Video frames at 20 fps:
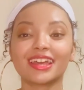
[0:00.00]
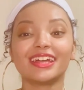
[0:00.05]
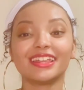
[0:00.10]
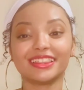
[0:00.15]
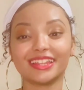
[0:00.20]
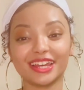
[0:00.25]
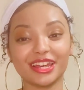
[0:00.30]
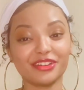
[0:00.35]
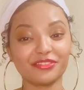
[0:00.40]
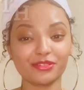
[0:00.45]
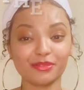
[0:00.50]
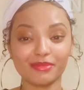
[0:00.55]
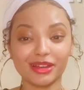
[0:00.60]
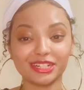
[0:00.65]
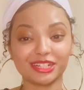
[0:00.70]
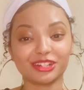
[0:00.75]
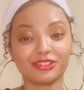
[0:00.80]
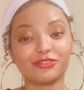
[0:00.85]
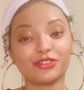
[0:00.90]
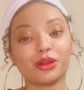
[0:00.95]
The
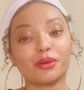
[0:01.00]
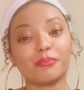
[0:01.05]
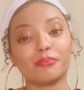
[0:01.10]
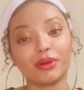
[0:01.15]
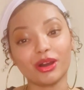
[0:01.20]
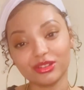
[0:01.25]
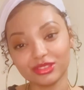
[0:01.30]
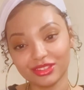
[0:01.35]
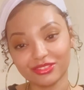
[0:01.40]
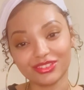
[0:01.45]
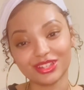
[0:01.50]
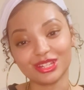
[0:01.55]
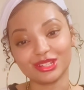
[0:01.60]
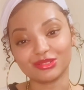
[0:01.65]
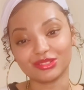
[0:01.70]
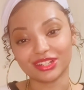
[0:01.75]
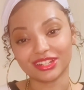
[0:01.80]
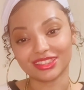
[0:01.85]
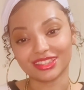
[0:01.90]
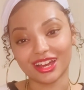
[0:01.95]
information for both of these
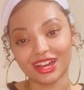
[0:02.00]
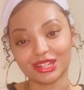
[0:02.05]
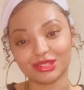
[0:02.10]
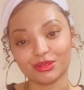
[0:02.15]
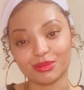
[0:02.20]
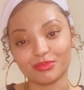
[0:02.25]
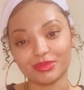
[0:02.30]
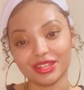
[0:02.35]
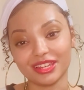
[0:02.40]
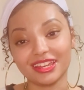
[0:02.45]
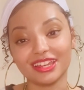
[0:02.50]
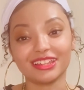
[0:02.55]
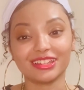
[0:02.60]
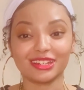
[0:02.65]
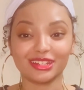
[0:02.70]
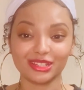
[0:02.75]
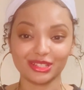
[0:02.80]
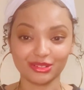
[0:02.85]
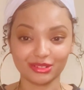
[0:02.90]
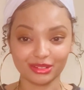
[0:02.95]
readathons will be in the
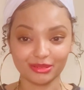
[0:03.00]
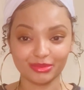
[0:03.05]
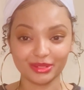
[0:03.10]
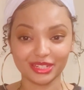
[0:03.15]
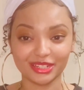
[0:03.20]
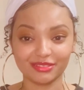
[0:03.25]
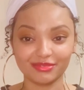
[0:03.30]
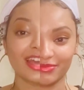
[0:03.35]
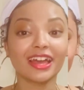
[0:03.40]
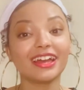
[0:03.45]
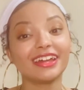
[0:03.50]
description.